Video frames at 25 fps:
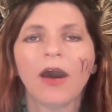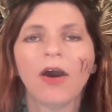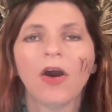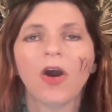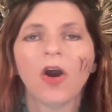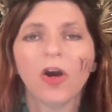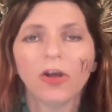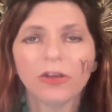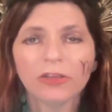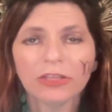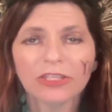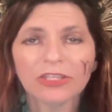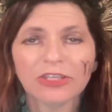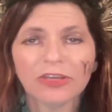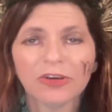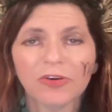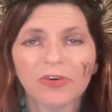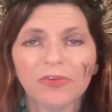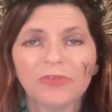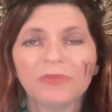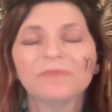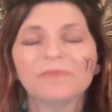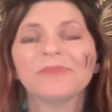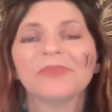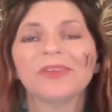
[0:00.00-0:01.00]

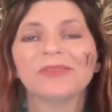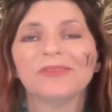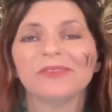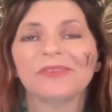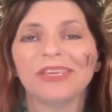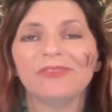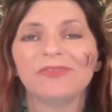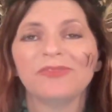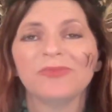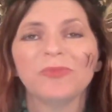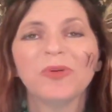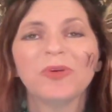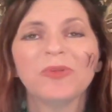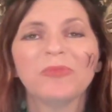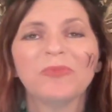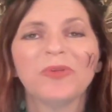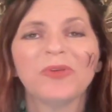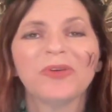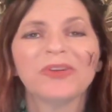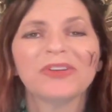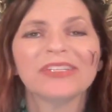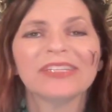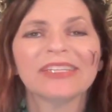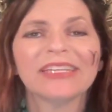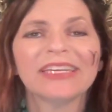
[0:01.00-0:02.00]
Also, even more
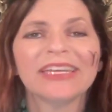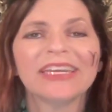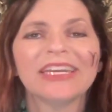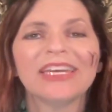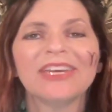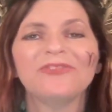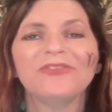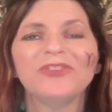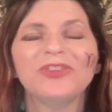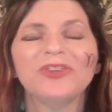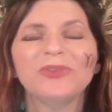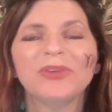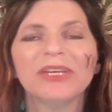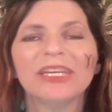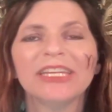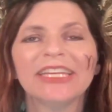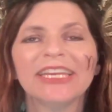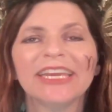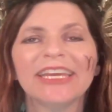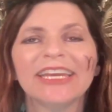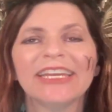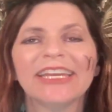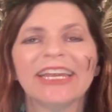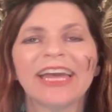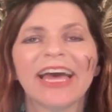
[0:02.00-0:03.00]
importantly, if you can
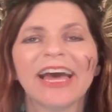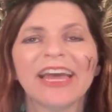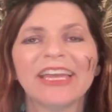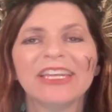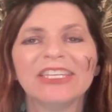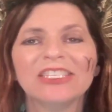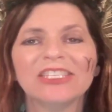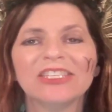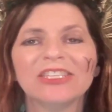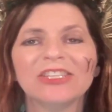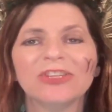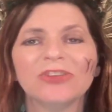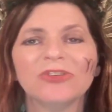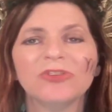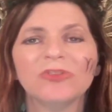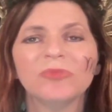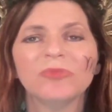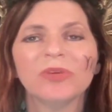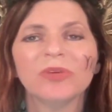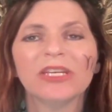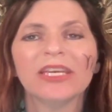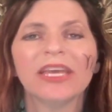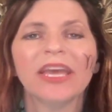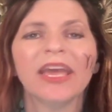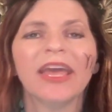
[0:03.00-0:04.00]
get an ice cube
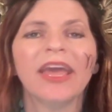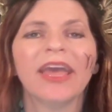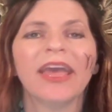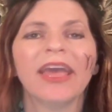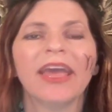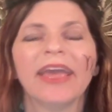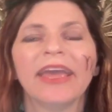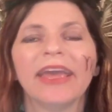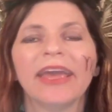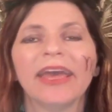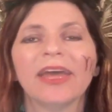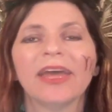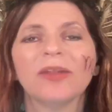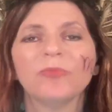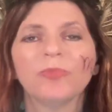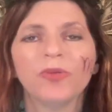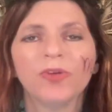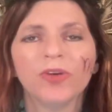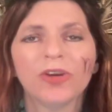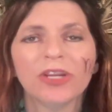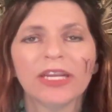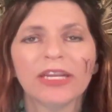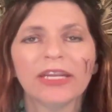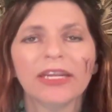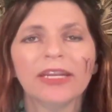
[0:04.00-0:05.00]
and
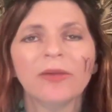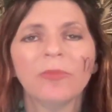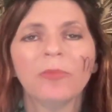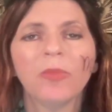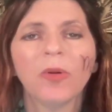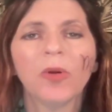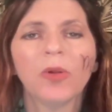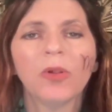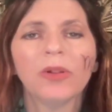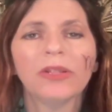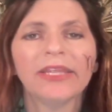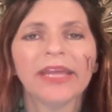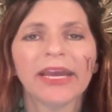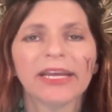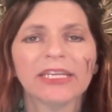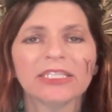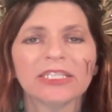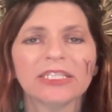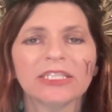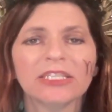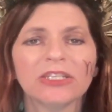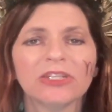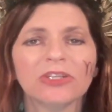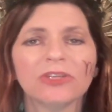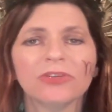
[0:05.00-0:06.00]
put it in a bowl
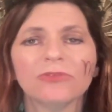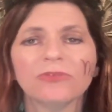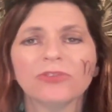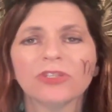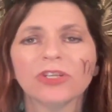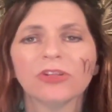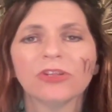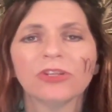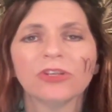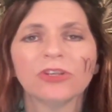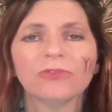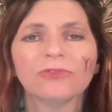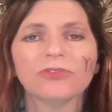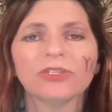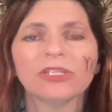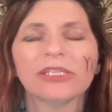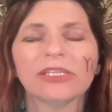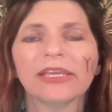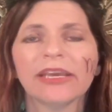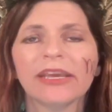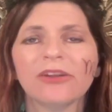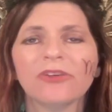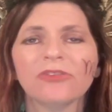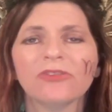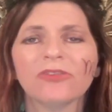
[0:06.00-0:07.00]
next to you to use
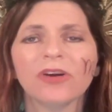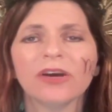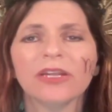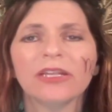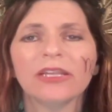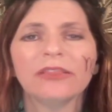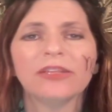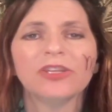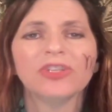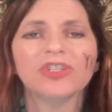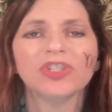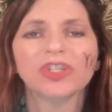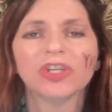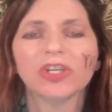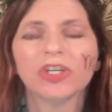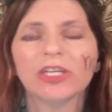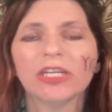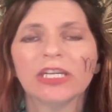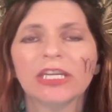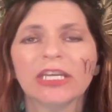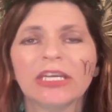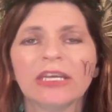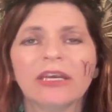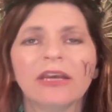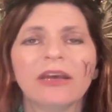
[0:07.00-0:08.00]
later on in the
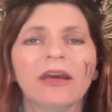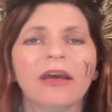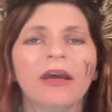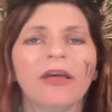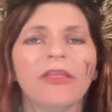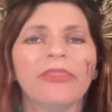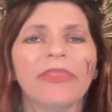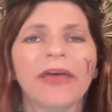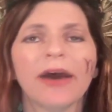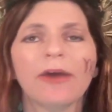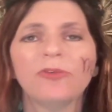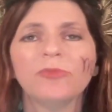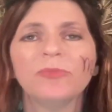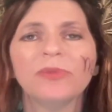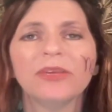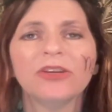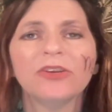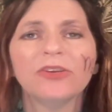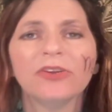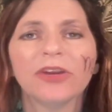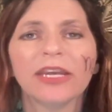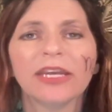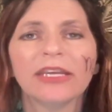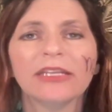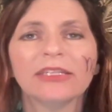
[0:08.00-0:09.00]
journey, that would be
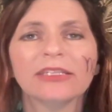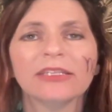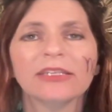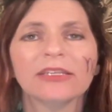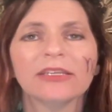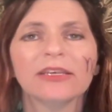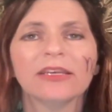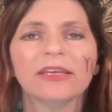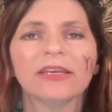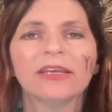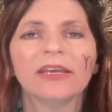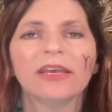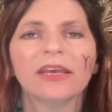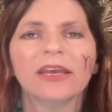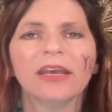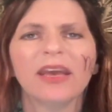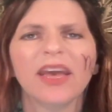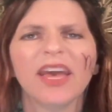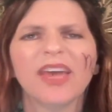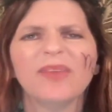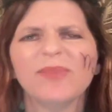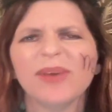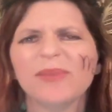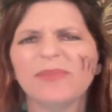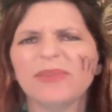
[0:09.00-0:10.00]
great.
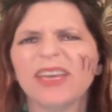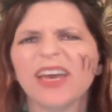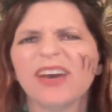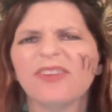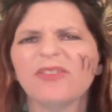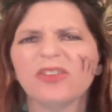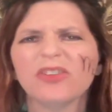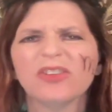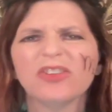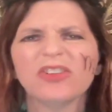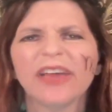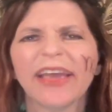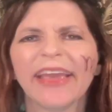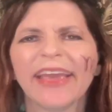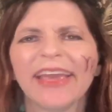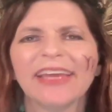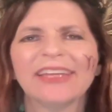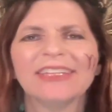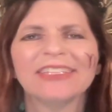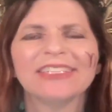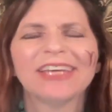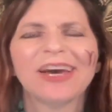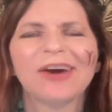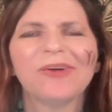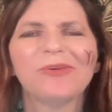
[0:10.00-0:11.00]
And maybe have a little
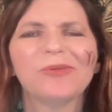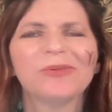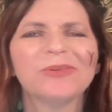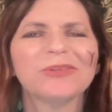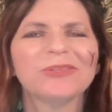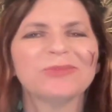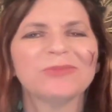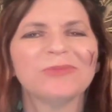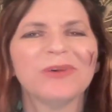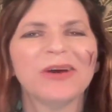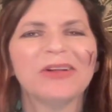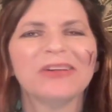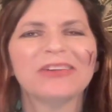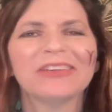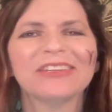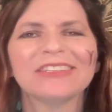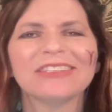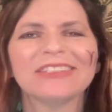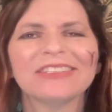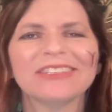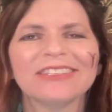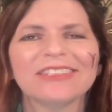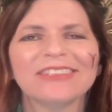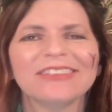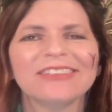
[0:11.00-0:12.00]
hand towel as well,
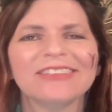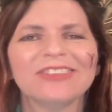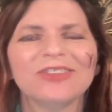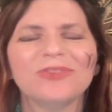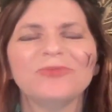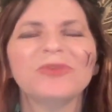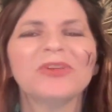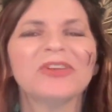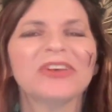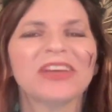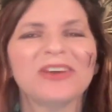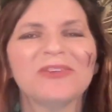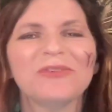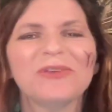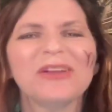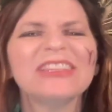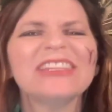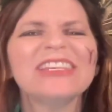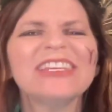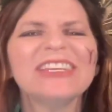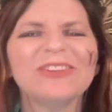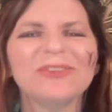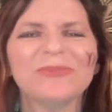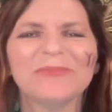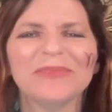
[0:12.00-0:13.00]
because you will get a
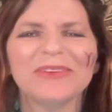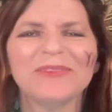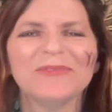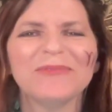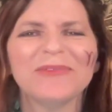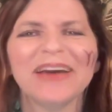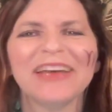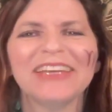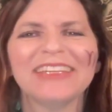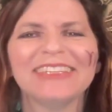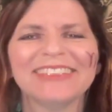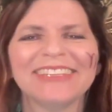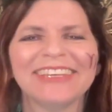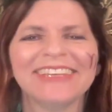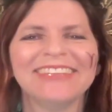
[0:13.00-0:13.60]
little bit wet.